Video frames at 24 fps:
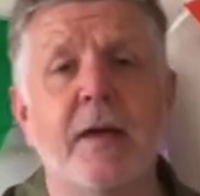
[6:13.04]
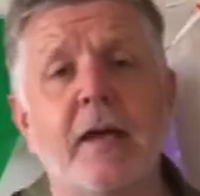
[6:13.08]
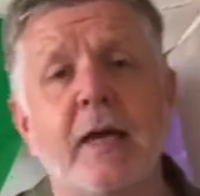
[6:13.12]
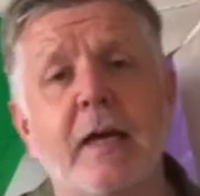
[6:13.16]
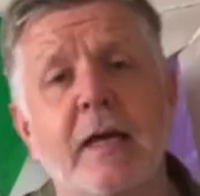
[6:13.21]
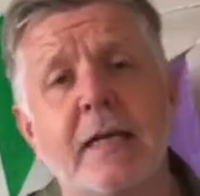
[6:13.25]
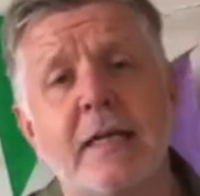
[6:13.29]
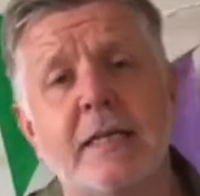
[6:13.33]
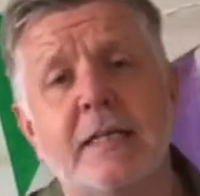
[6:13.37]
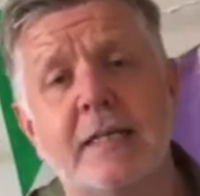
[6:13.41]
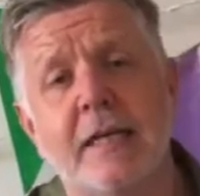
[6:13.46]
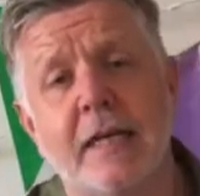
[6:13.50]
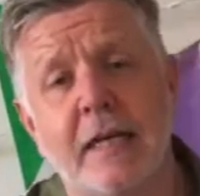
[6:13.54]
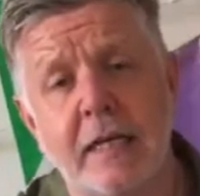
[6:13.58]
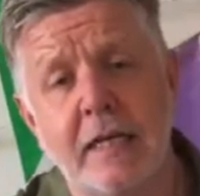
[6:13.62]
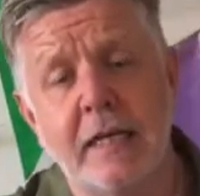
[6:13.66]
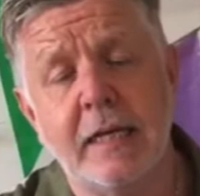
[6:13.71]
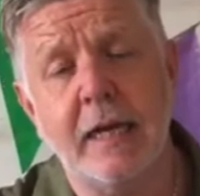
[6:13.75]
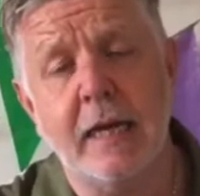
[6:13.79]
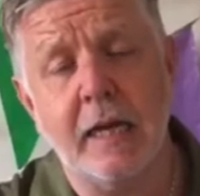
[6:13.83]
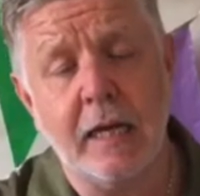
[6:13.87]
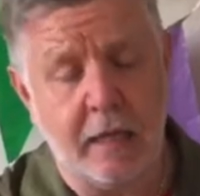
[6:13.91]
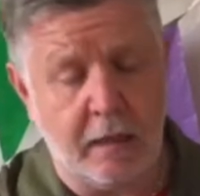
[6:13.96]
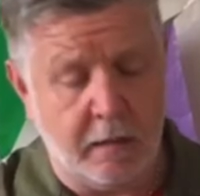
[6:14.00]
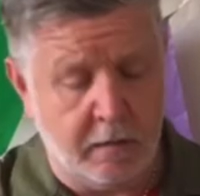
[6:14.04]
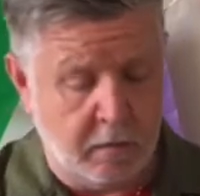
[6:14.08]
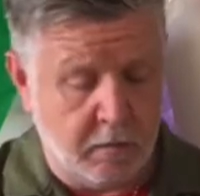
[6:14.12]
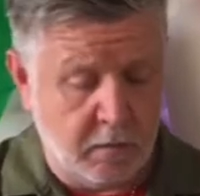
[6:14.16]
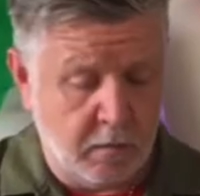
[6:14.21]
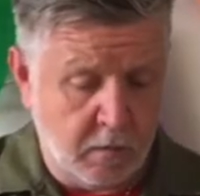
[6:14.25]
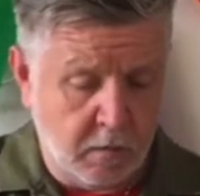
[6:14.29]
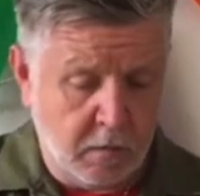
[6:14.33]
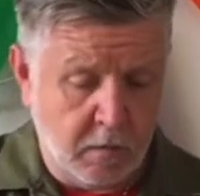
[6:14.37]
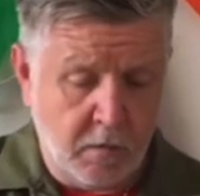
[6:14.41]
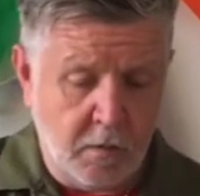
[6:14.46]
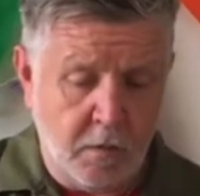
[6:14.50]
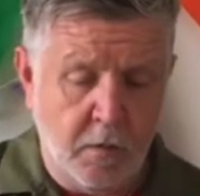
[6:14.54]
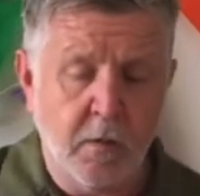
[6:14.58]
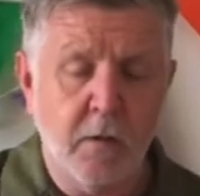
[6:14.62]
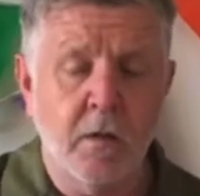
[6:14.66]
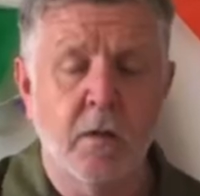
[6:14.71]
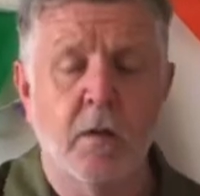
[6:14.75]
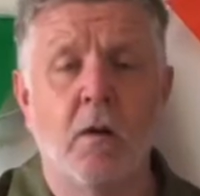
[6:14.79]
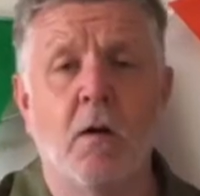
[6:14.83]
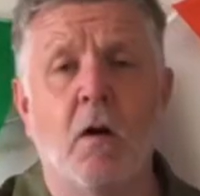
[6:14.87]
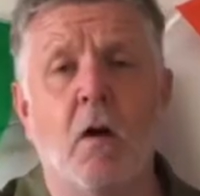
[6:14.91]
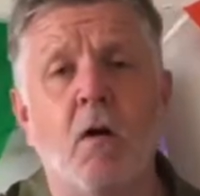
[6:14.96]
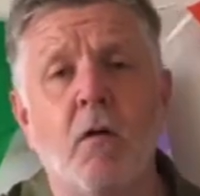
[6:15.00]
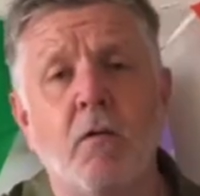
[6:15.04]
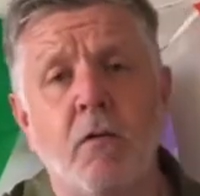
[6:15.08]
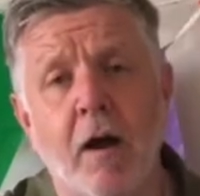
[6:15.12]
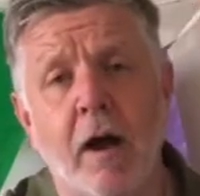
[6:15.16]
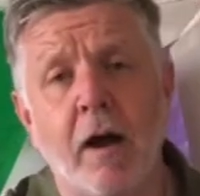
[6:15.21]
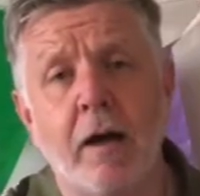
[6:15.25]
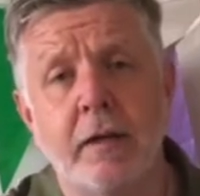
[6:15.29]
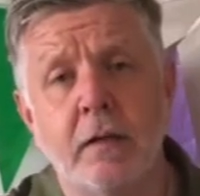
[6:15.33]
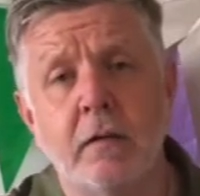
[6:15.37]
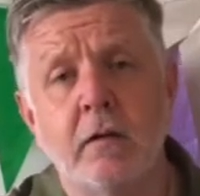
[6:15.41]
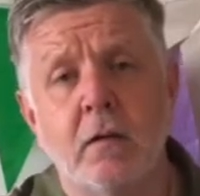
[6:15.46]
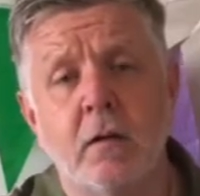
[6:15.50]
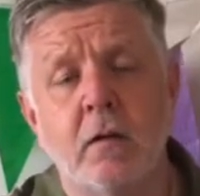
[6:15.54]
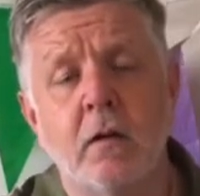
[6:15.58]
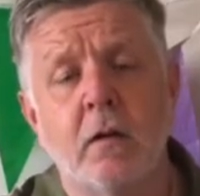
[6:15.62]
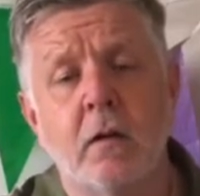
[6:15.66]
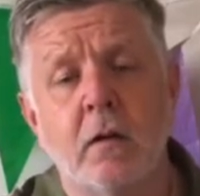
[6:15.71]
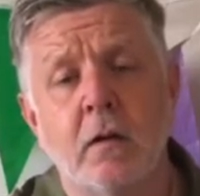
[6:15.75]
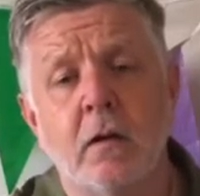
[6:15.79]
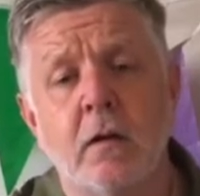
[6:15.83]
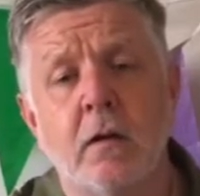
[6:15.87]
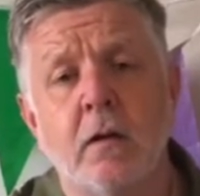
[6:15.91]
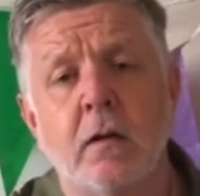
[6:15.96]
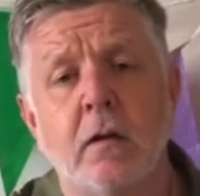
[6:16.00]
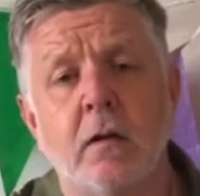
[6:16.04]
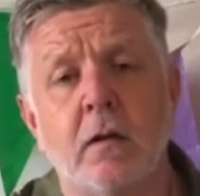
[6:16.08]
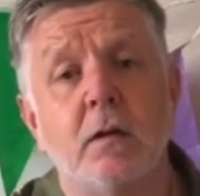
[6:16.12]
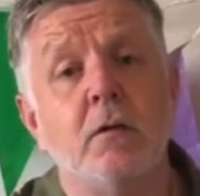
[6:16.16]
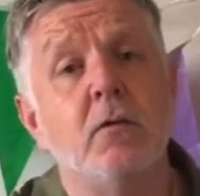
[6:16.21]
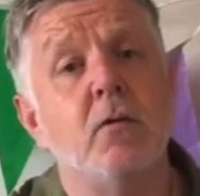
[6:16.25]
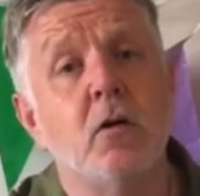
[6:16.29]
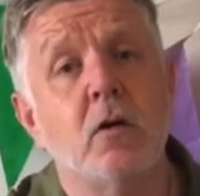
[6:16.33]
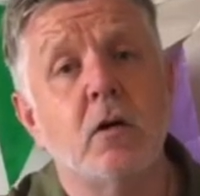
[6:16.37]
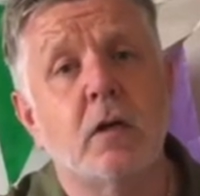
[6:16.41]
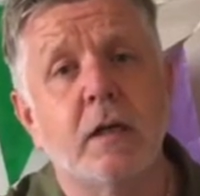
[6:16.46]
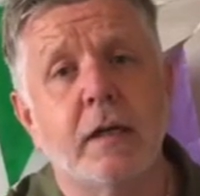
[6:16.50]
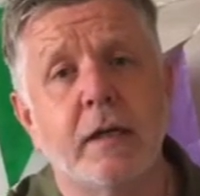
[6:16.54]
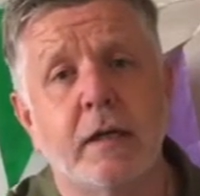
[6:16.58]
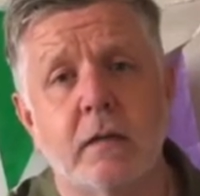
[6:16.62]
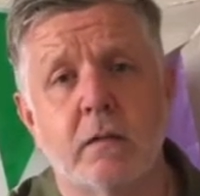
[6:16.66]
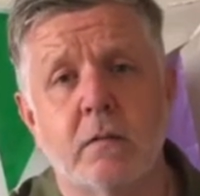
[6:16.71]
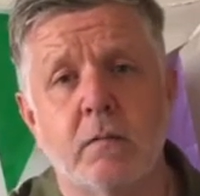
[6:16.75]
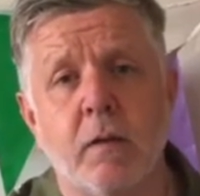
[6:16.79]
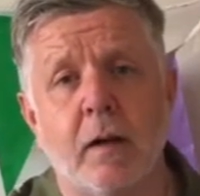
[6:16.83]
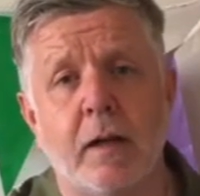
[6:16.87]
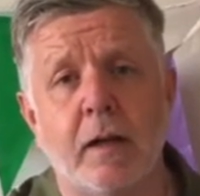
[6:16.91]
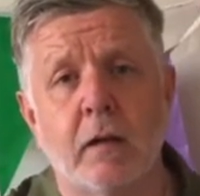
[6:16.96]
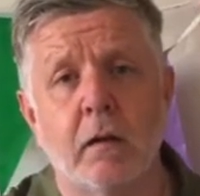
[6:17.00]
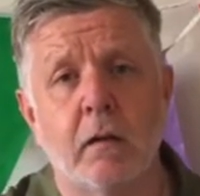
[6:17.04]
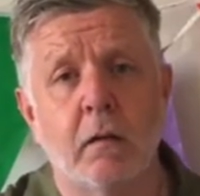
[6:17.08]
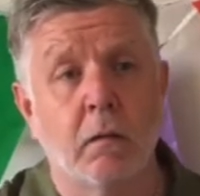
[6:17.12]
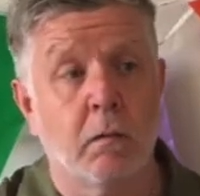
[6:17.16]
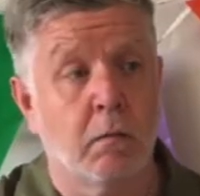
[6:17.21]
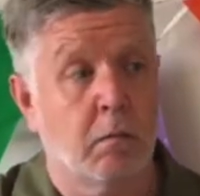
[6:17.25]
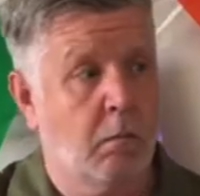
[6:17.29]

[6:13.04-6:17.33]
He said, yeah, all right, you're ugly as well.